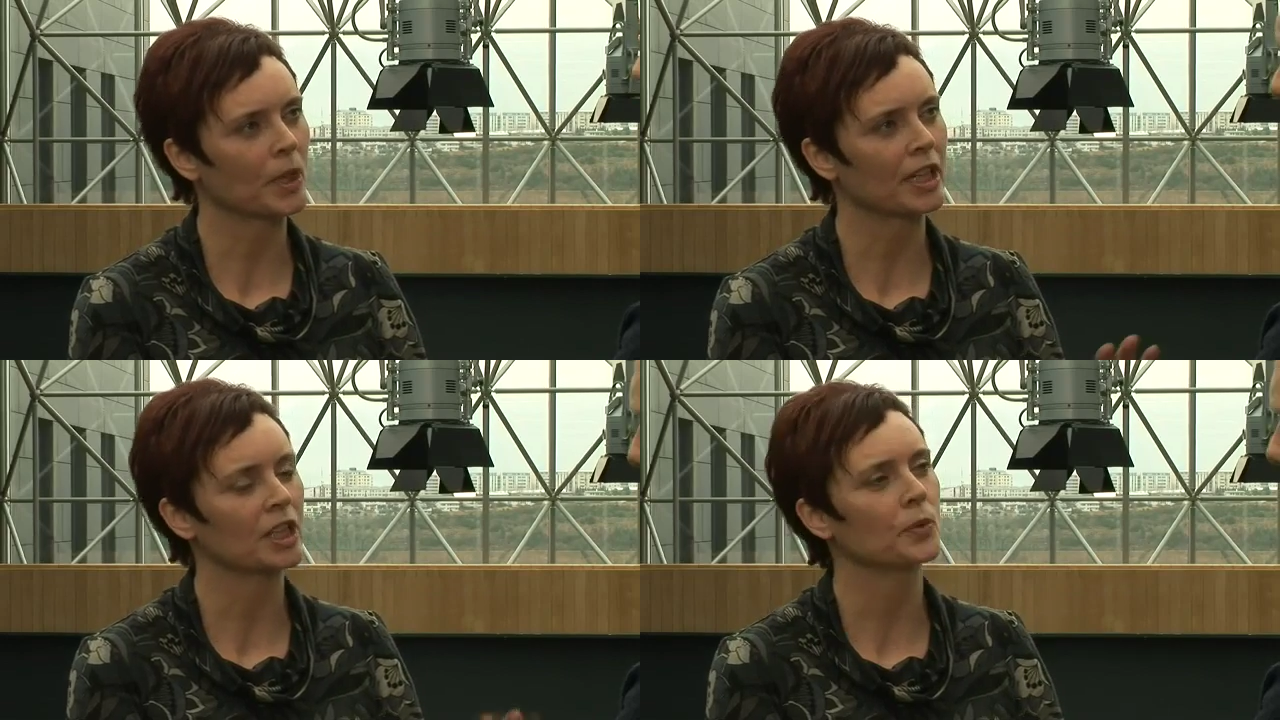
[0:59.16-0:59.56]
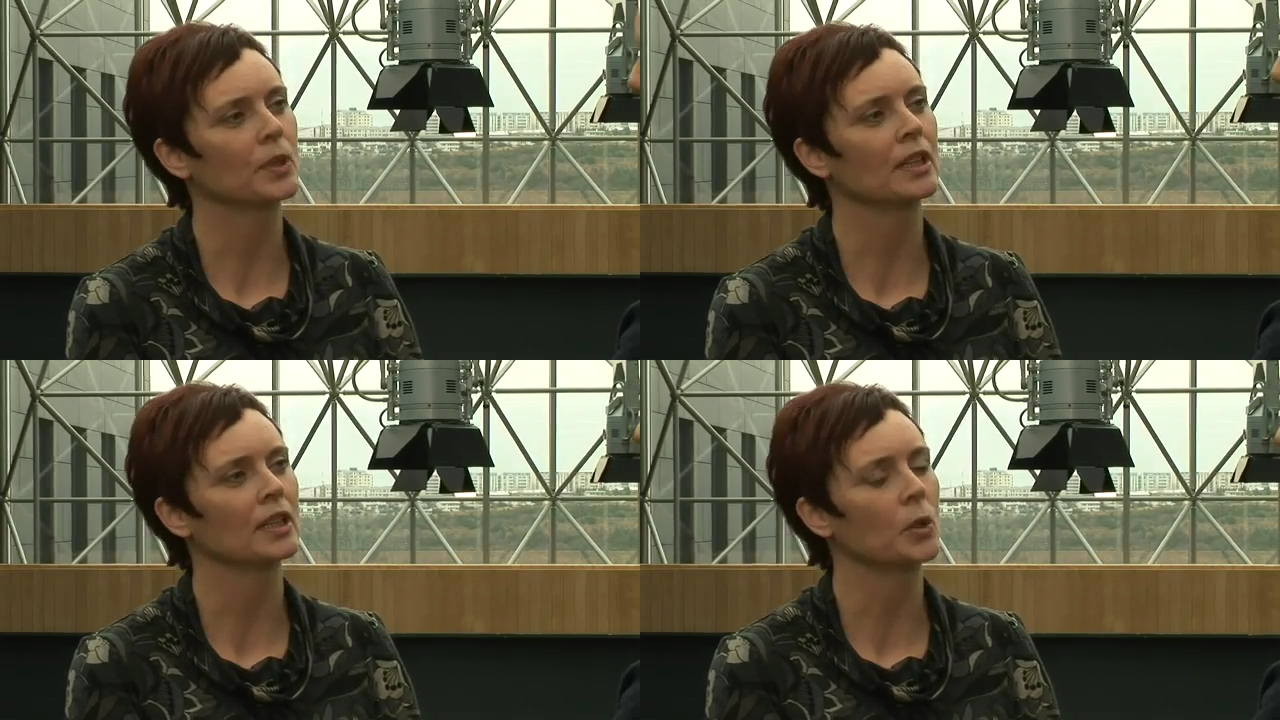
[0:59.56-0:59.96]
where it
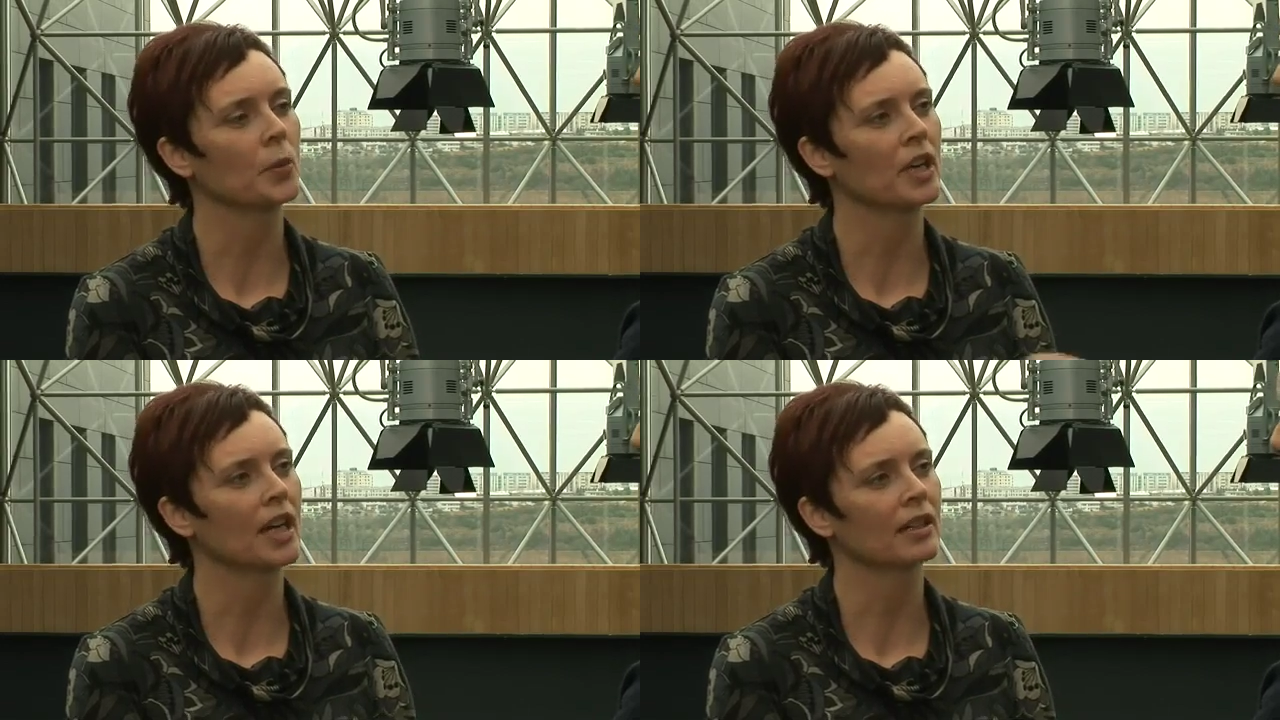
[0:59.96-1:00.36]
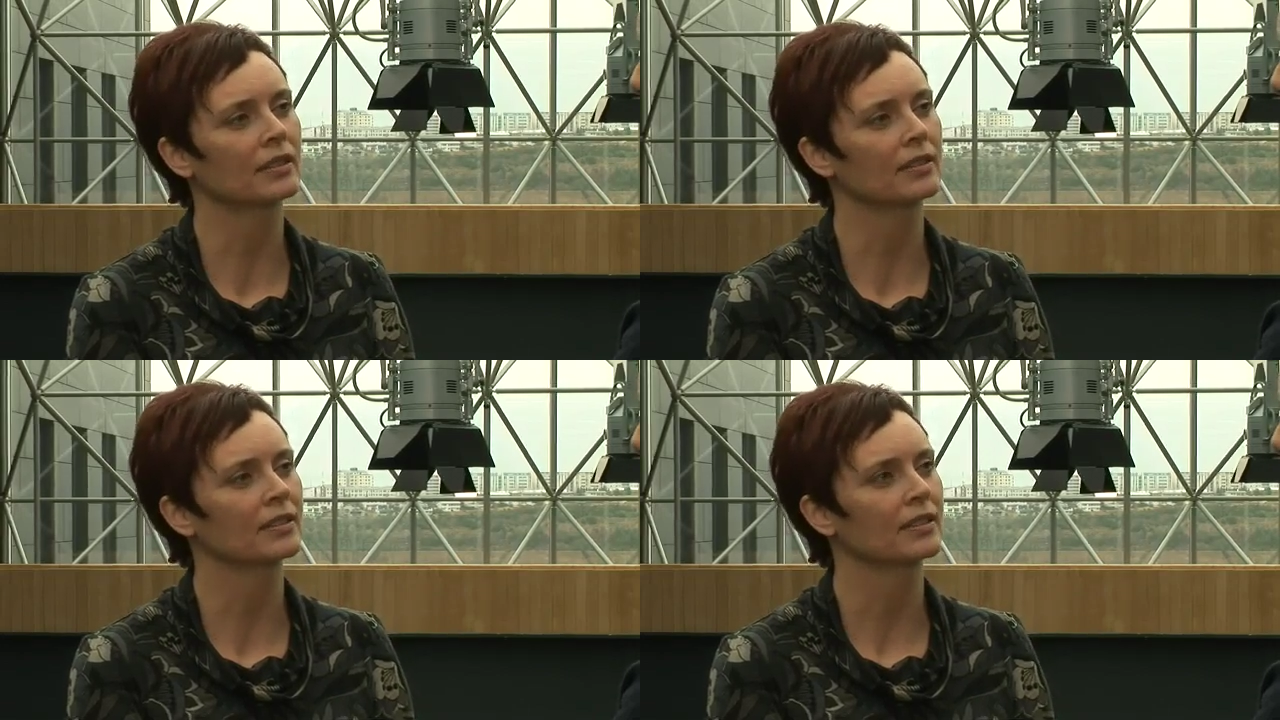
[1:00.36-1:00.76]
will
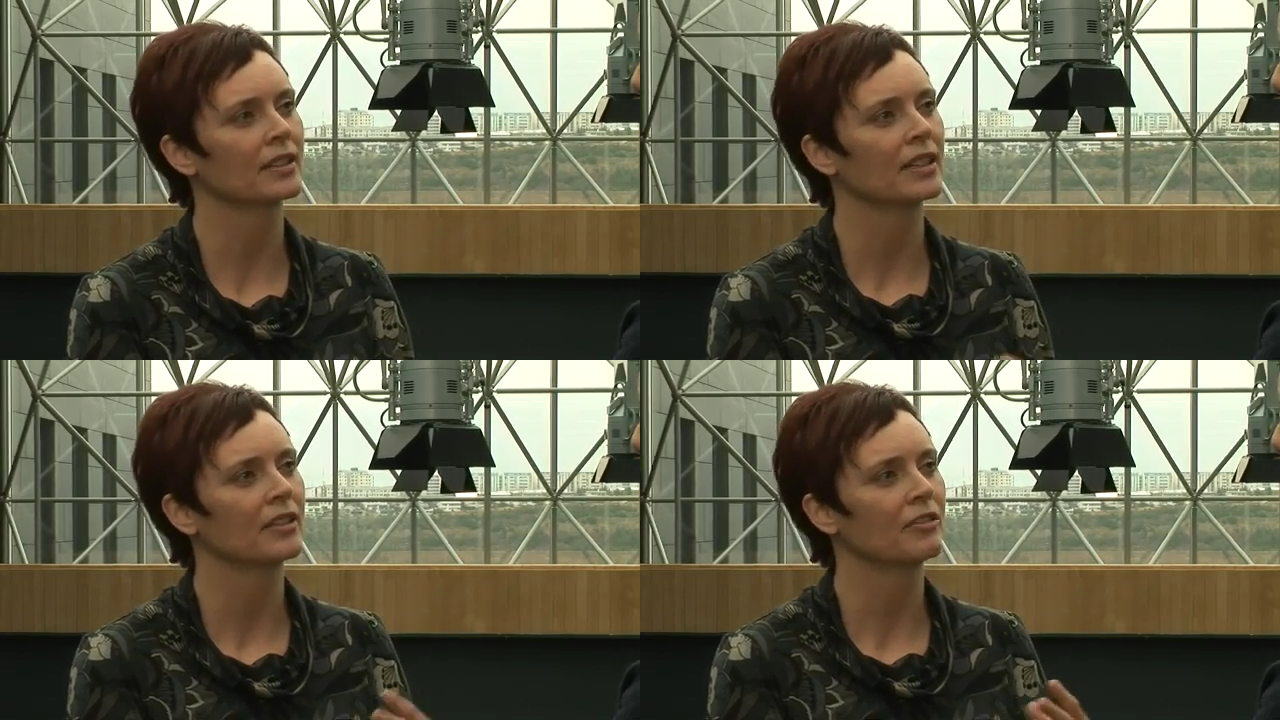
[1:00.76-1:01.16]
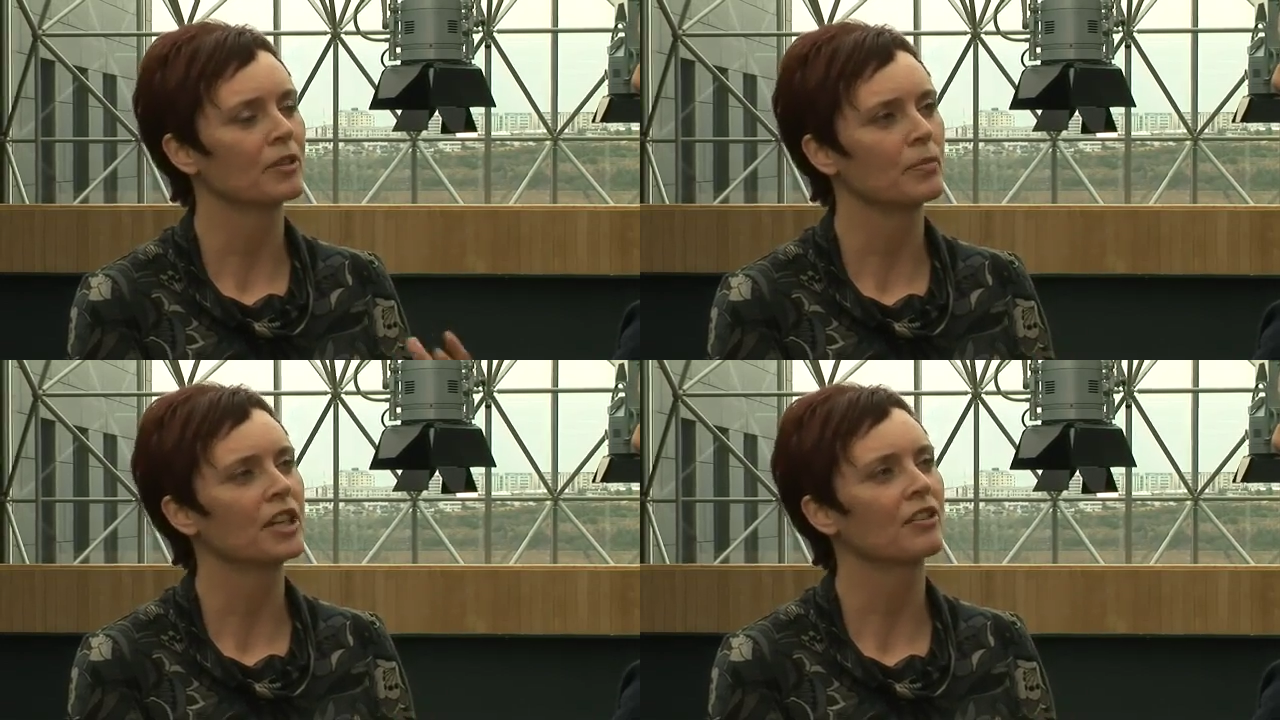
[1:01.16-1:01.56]
react
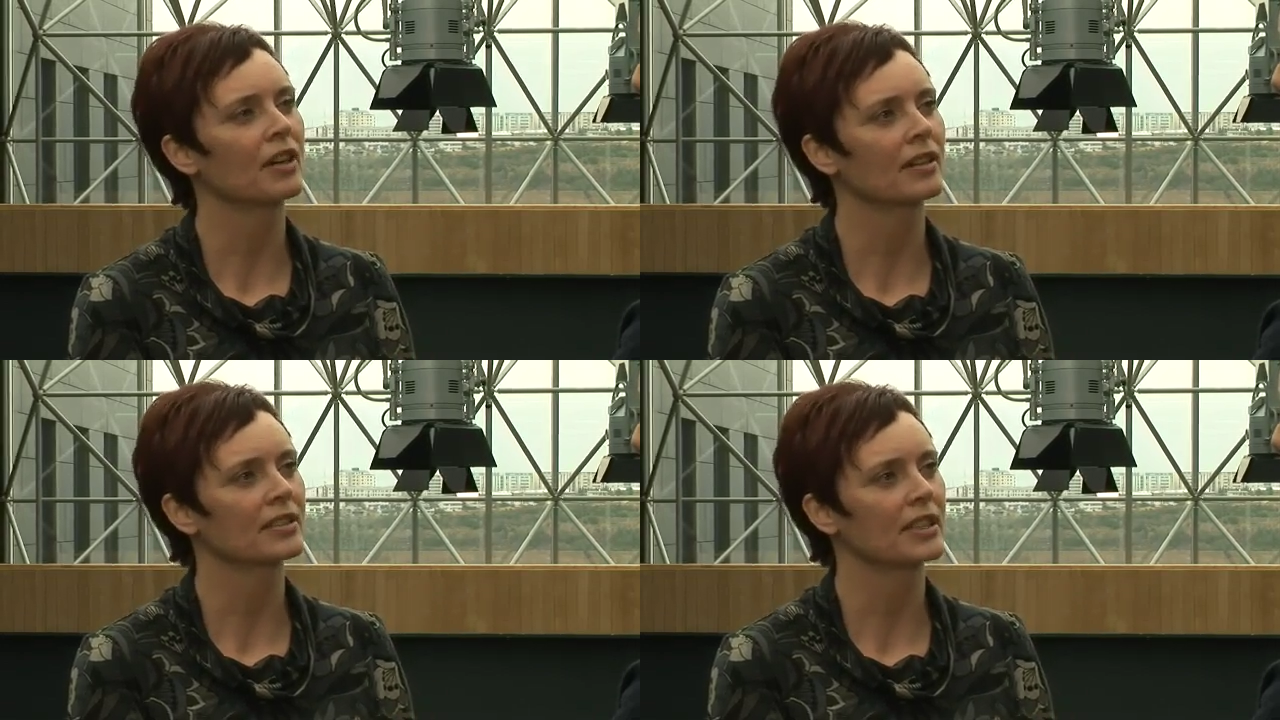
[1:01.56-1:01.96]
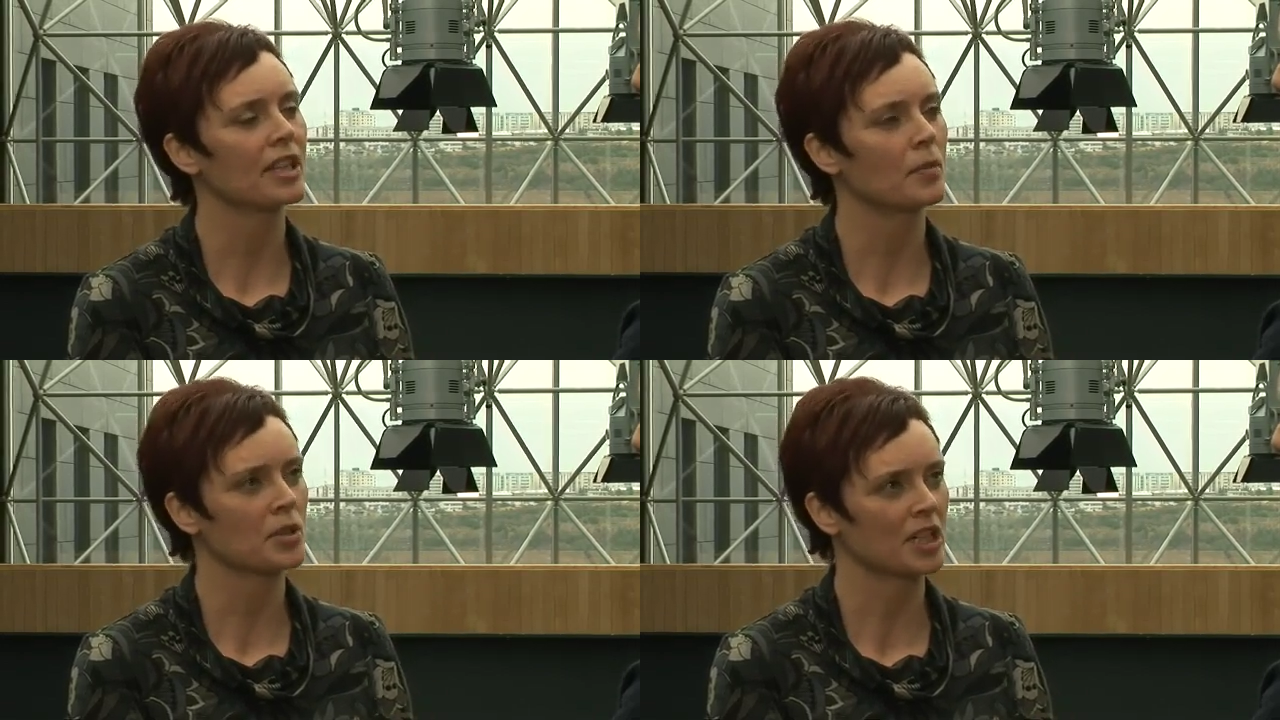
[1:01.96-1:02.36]
with minerals
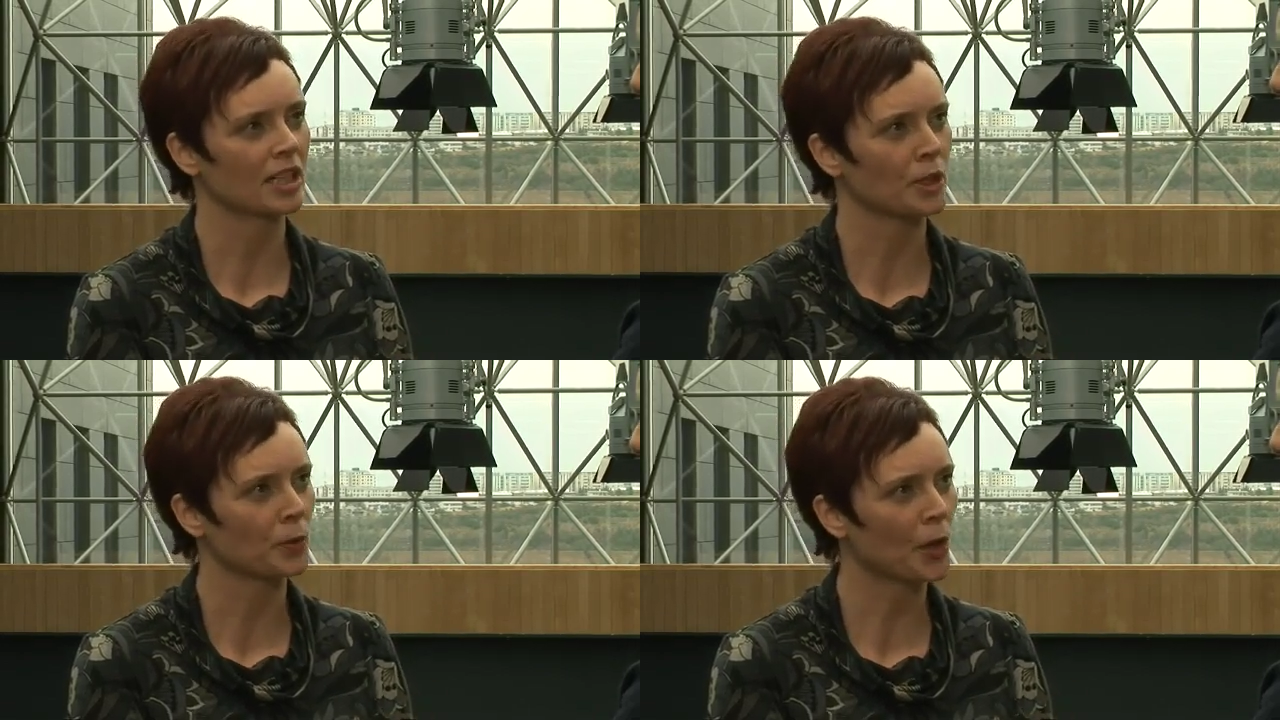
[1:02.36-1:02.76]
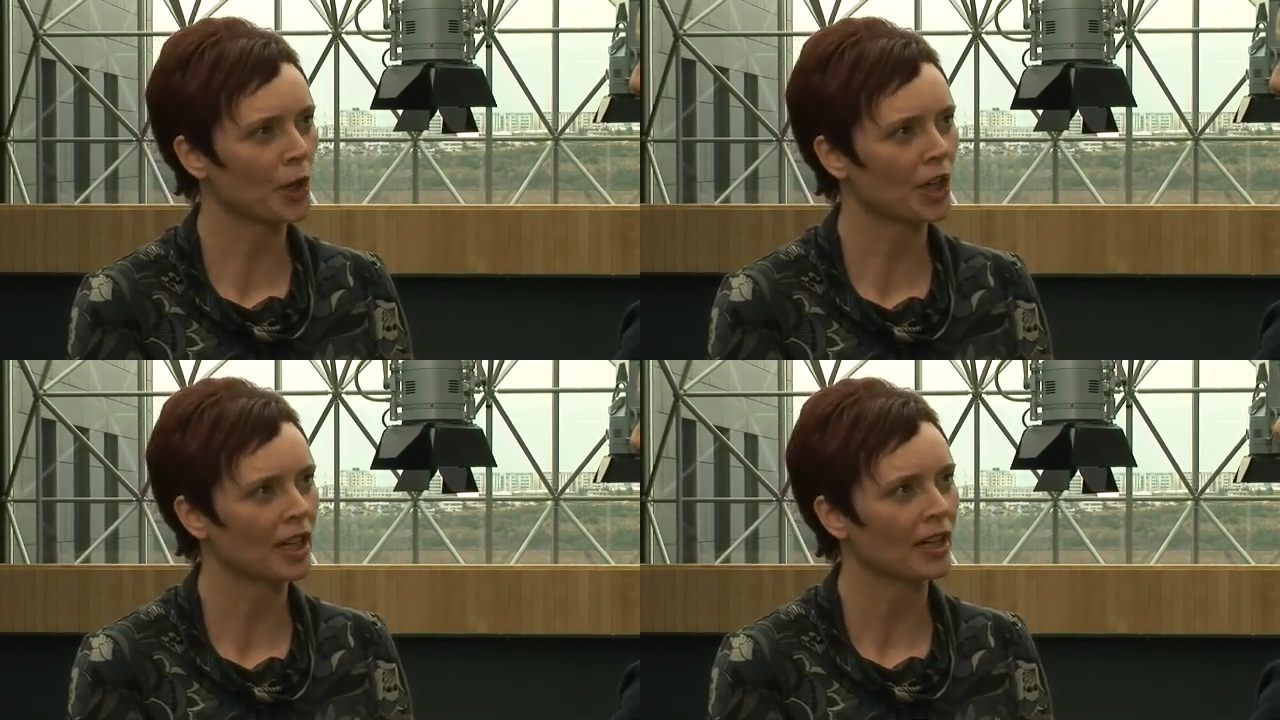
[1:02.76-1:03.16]
in the basaltic rock